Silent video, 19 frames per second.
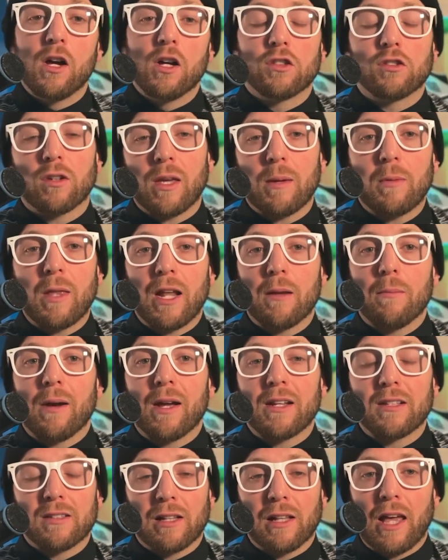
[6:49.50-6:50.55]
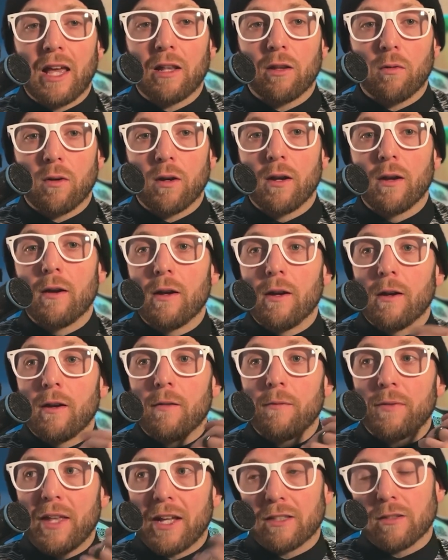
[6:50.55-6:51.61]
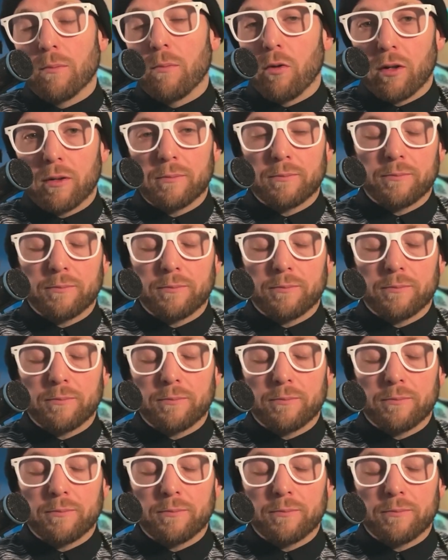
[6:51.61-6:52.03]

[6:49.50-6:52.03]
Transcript: So keep that in mind as a landlord. That's important.